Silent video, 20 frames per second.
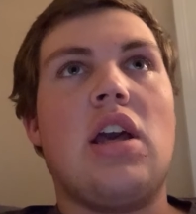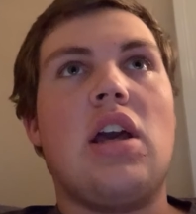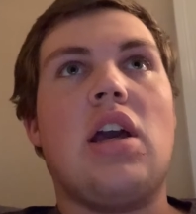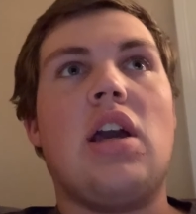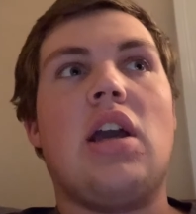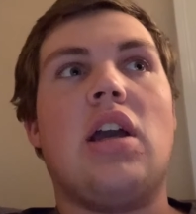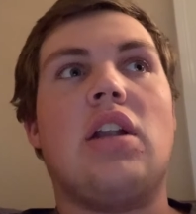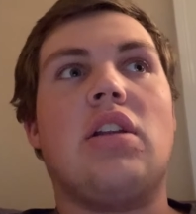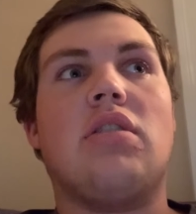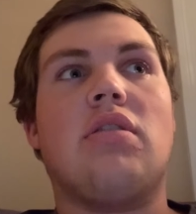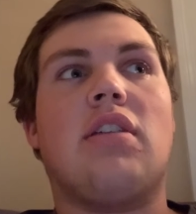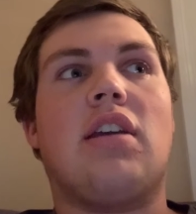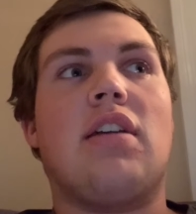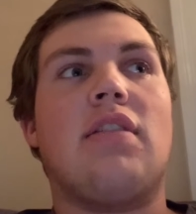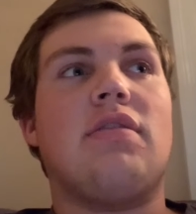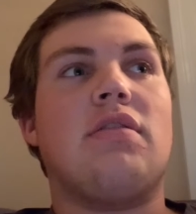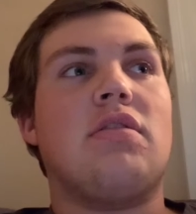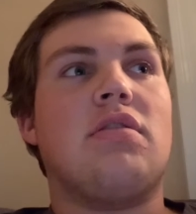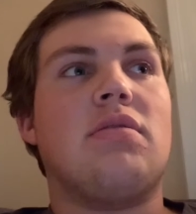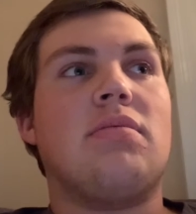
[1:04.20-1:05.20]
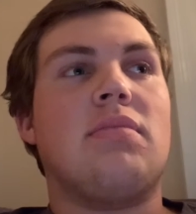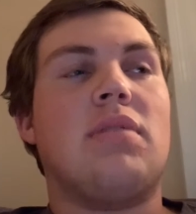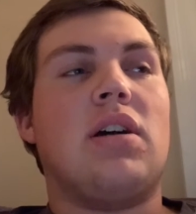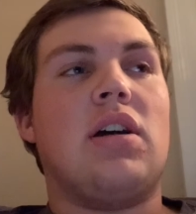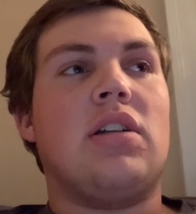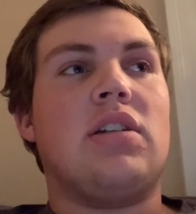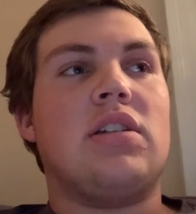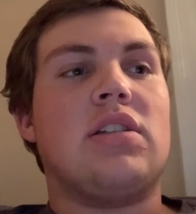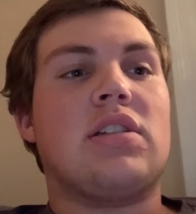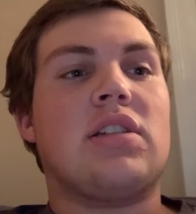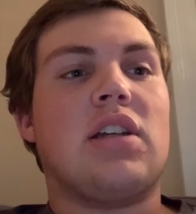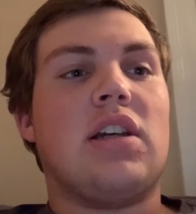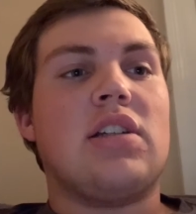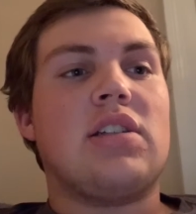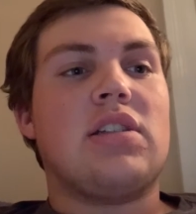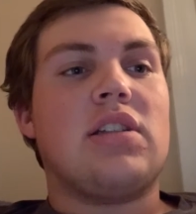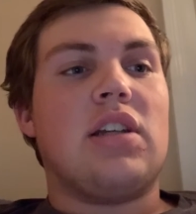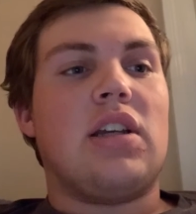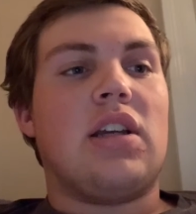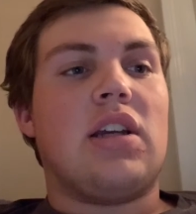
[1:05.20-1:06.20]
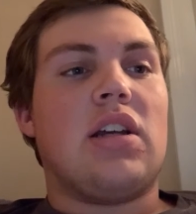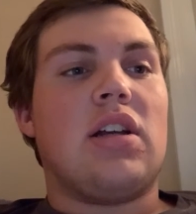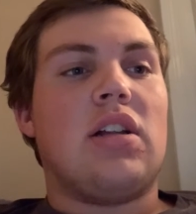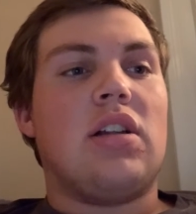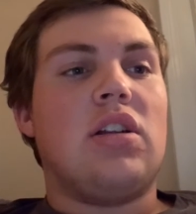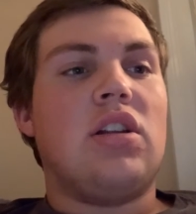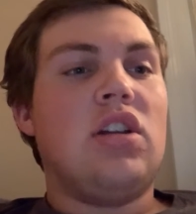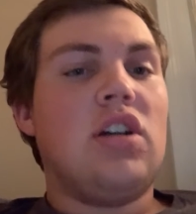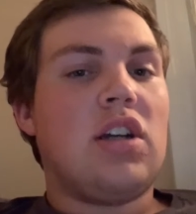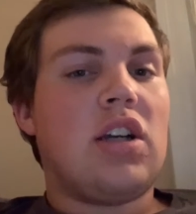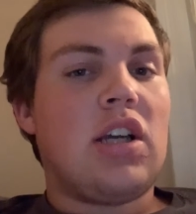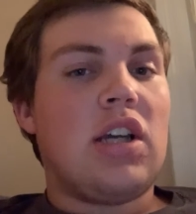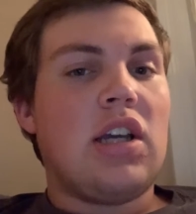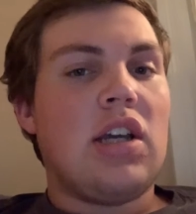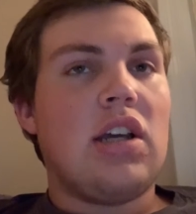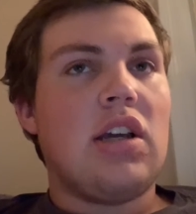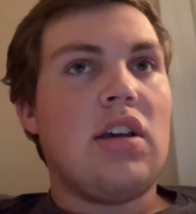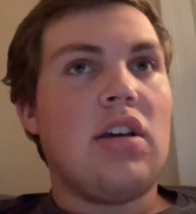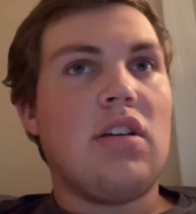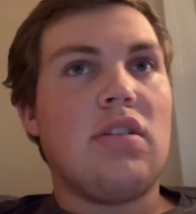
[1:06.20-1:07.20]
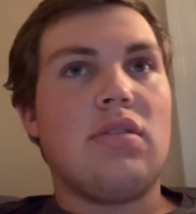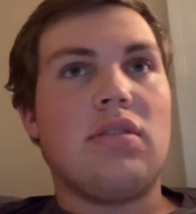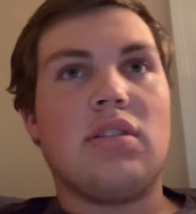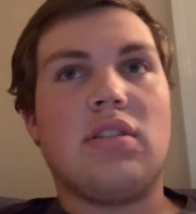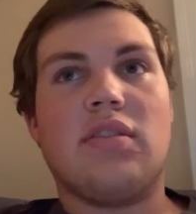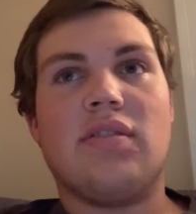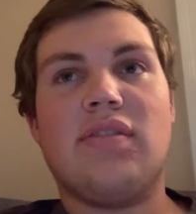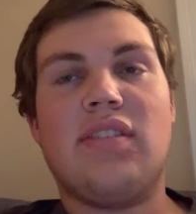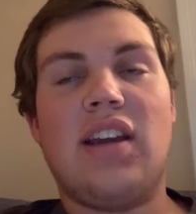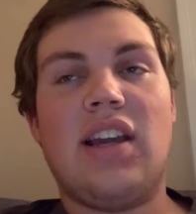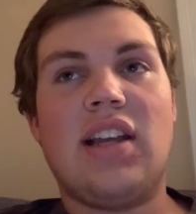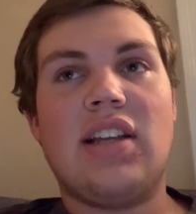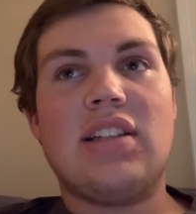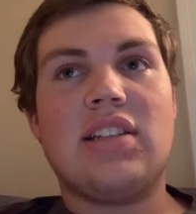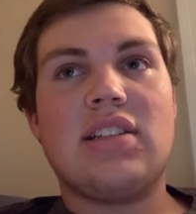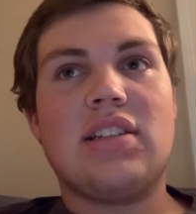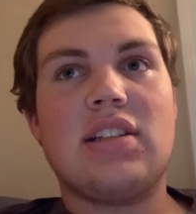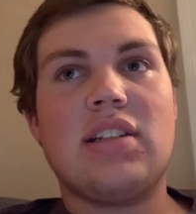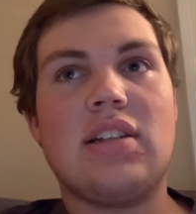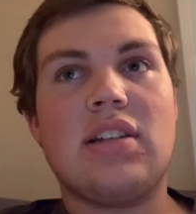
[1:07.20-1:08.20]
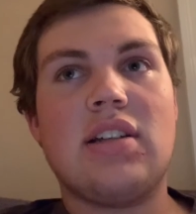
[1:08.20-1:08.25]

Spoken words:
and you give them a disgusting look with your face,